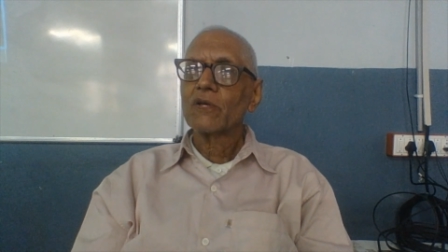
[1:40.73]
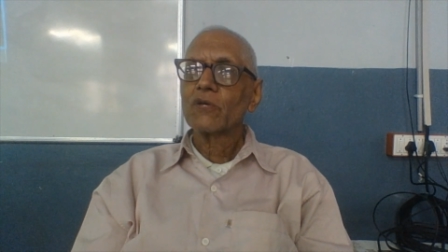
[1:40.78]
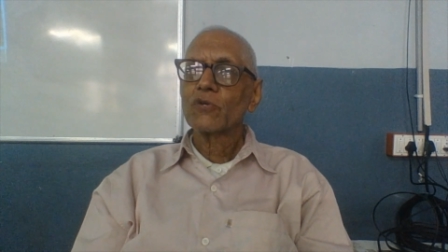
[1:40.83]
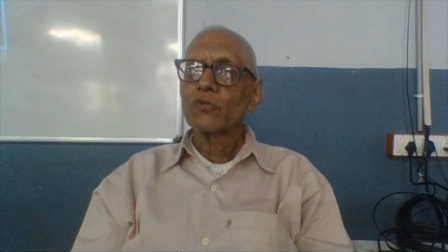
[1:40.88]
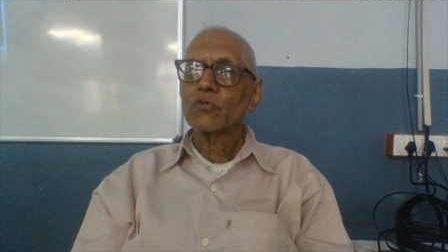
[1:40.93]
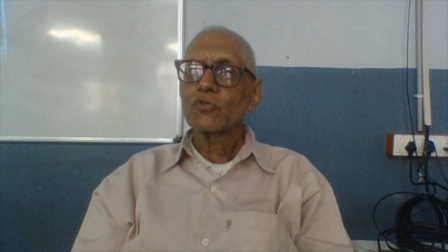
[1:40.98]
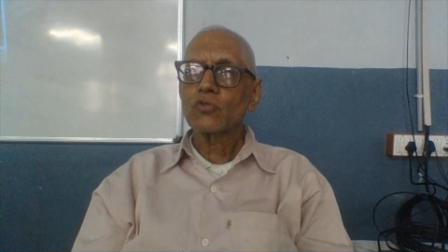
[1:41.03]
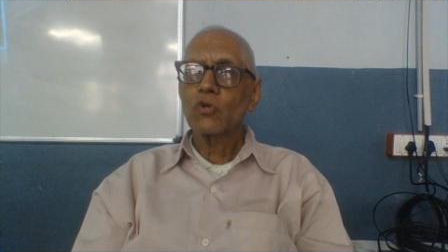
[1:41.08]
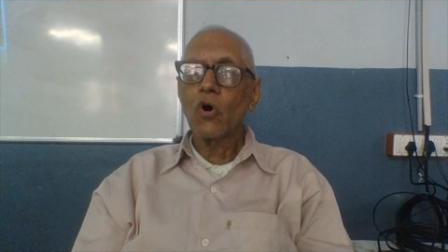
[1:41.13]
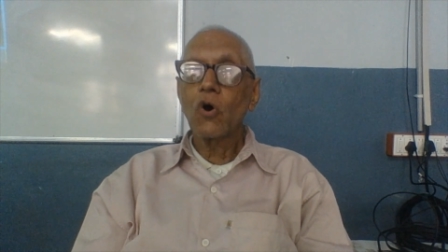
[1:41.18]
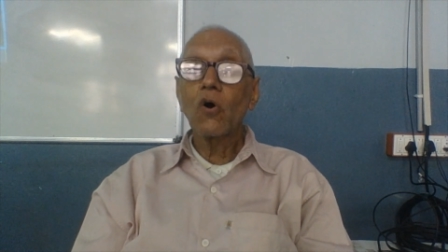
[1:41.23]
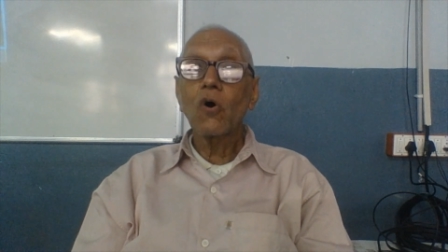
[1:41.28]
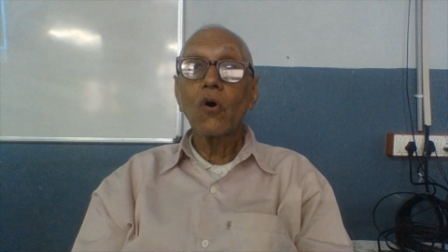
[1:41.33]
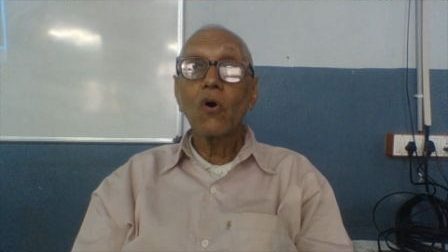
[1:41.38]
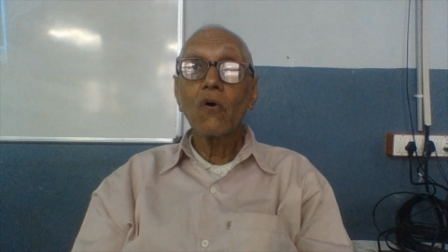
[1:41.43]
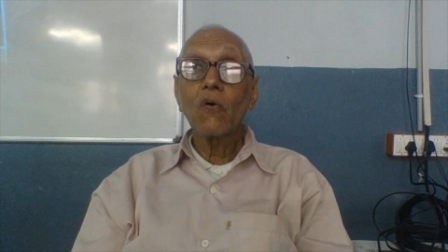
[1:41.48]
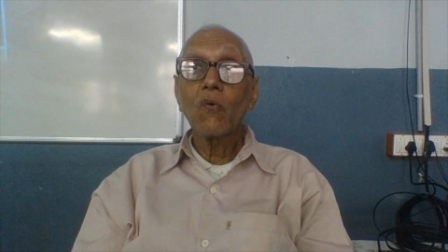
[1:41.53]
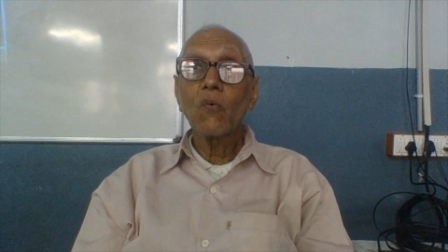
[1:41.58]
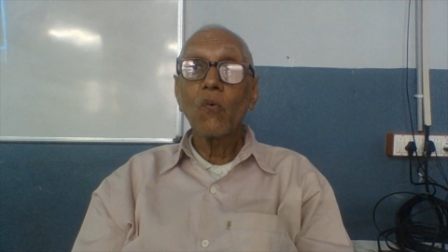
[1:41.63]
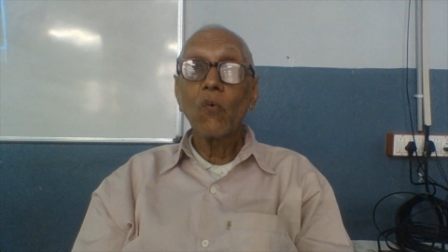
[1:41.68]

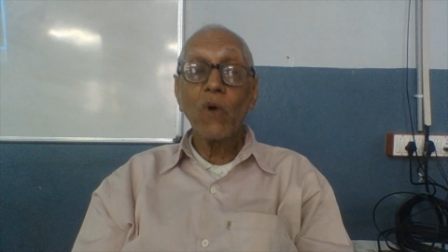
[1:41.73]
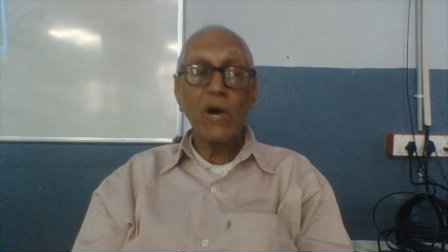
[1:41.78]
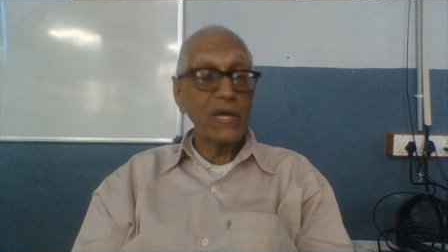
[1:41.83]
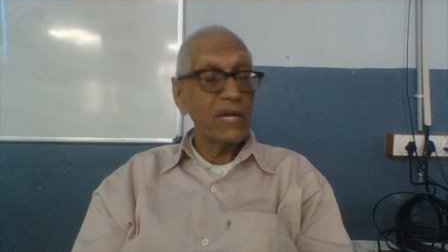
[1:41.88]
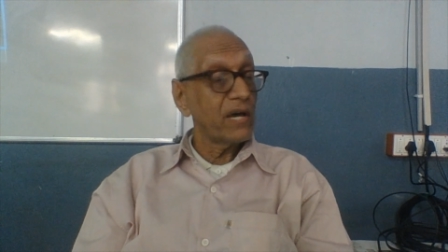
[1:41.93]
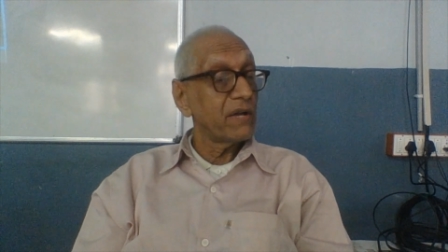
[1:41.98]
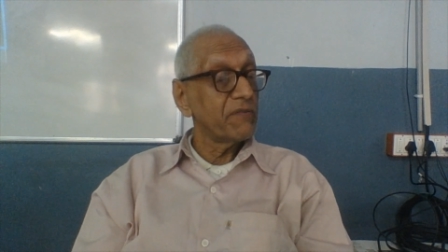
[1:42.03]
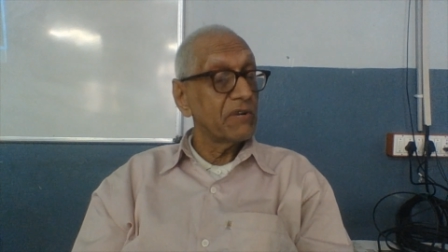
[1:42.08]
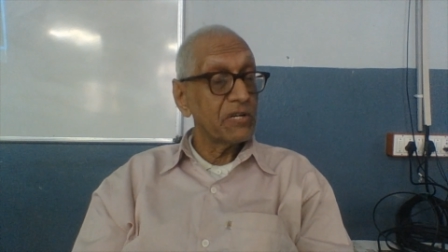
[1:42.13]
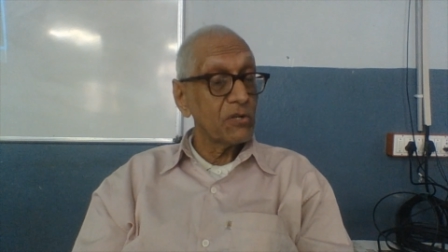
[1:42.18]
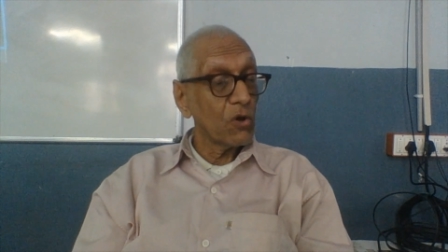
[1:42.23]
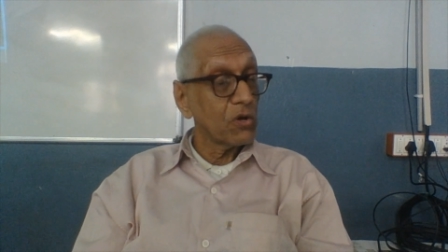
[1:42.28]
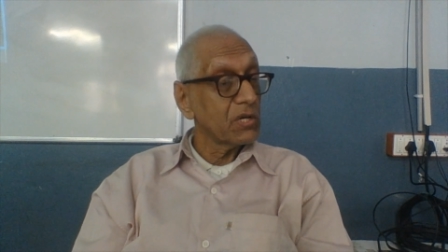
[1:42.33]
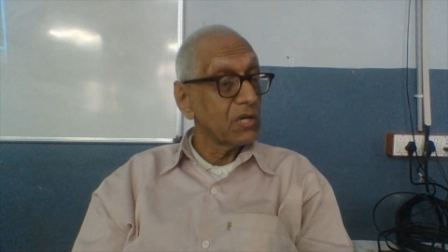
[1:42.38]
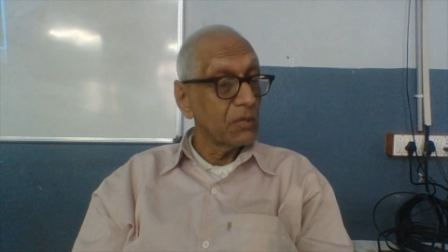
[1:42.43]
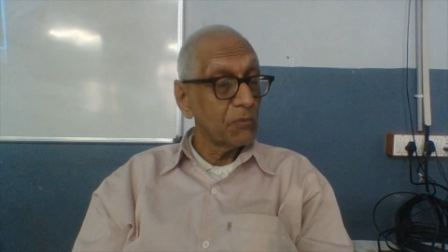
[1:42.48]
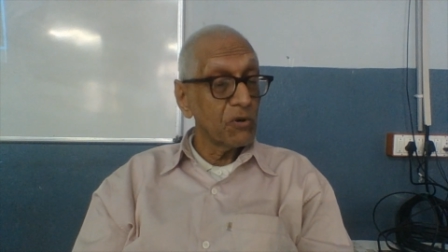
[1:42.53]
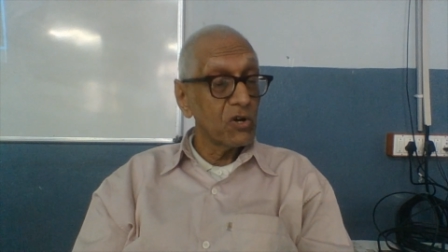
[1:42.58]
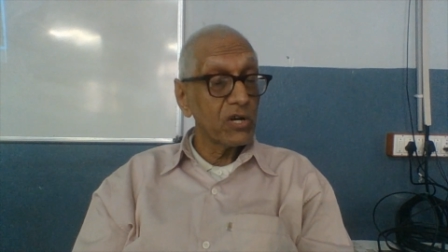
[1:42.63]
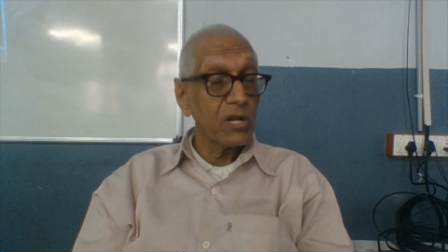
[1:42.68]
So why are we
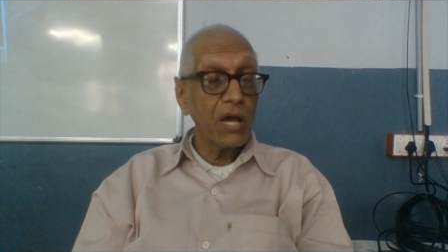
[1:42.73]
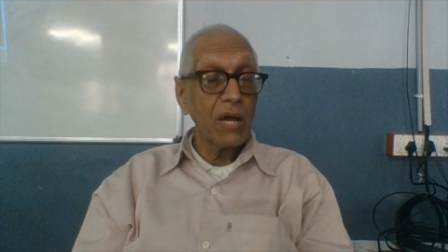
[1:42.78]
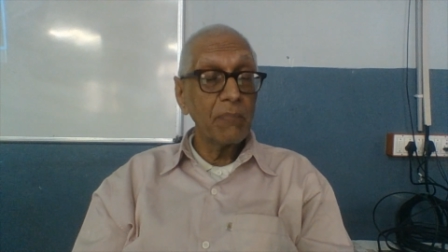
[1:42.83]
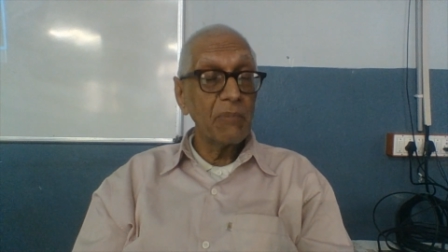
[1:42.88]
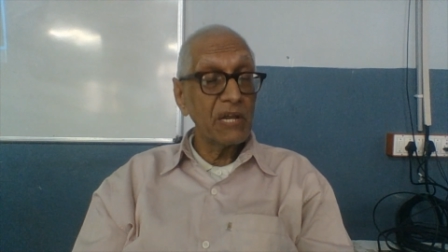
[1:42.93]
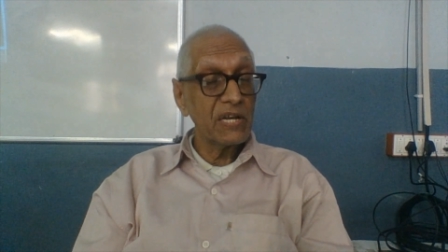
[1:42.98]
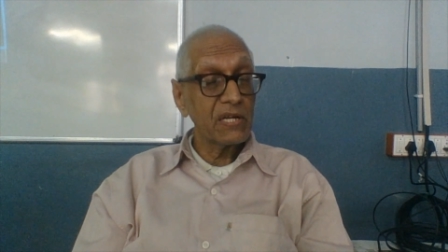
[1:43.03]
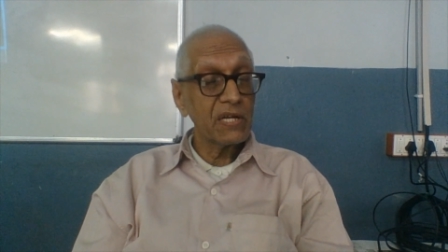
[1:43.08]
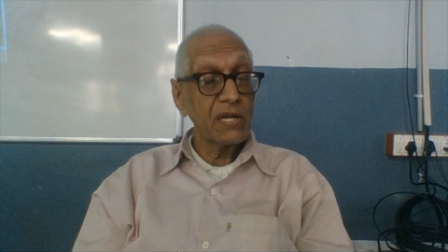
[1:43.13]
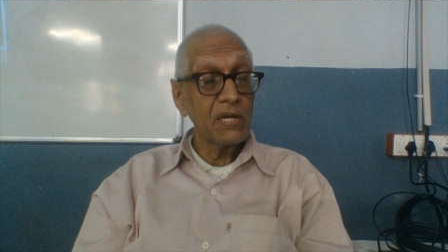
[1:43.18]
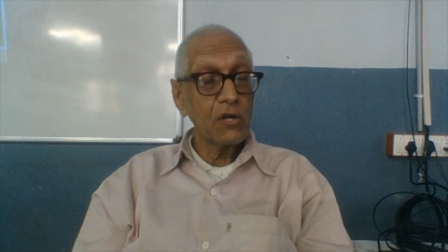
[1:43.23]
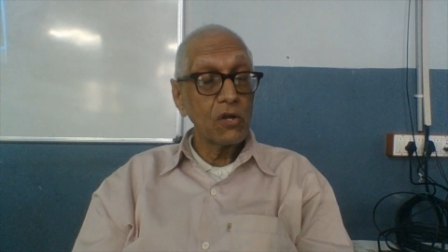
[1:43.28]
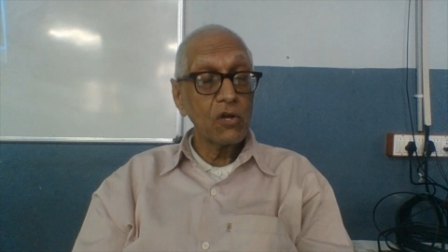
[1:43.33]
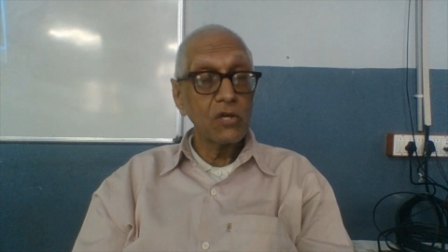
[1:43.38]
talking about American